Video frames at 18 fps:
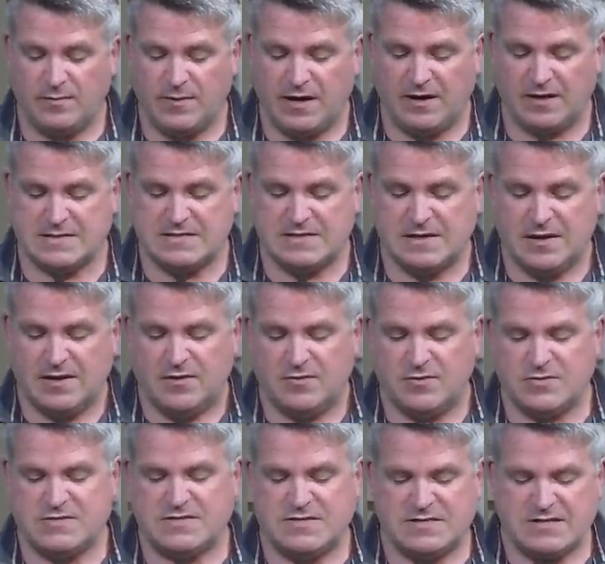because
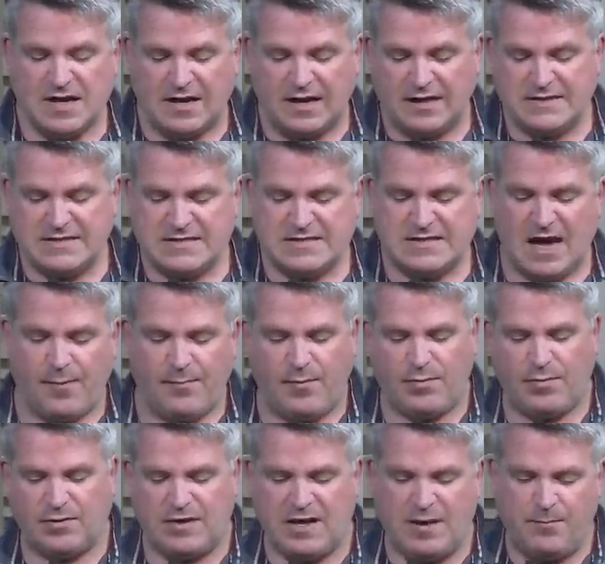there's this
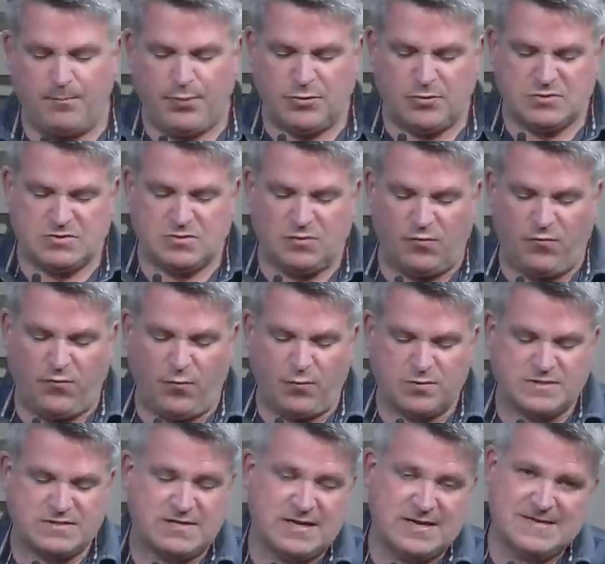unstoppable, impersonal
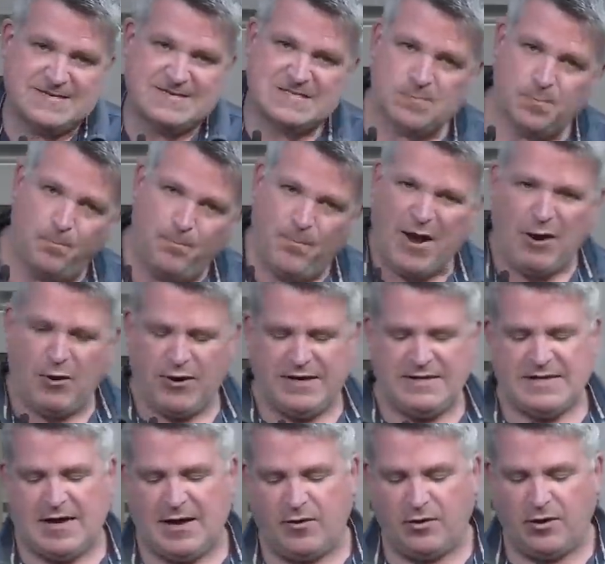force that's bearing
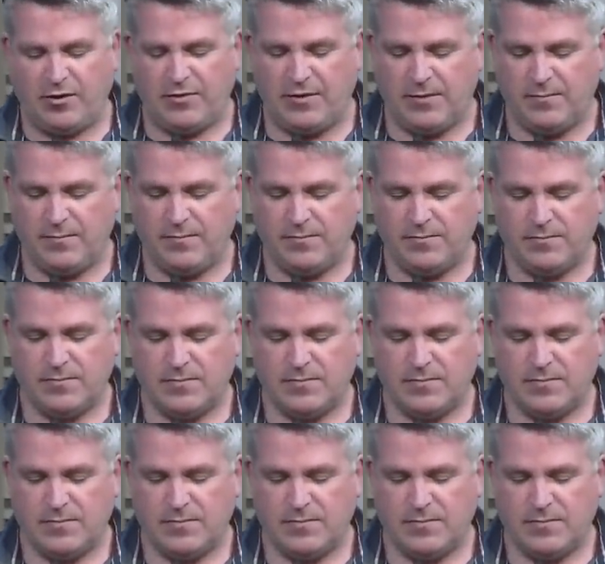down on them,